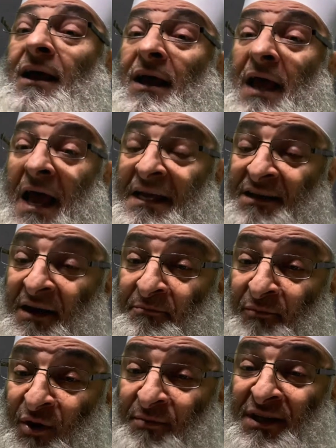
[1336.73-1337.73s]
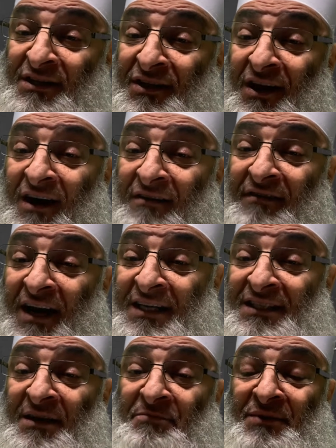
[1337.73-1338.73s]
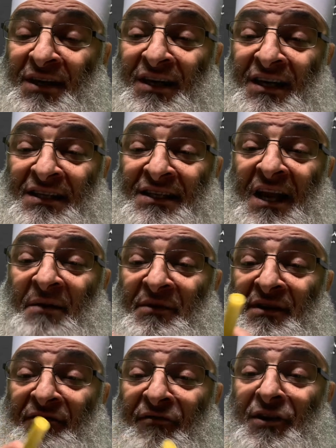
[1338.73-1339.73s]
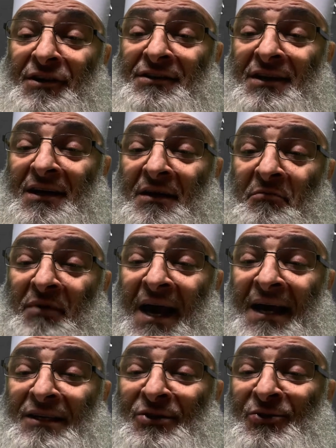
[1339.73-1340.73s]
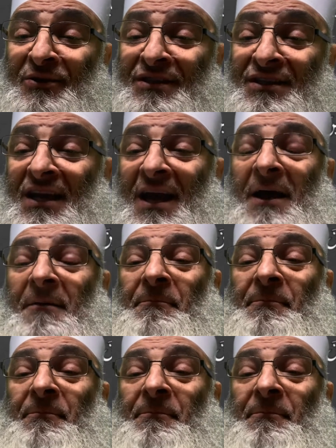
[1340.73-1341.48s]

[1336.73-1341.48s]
as a moment of accepting Islam, reverting back to Islam.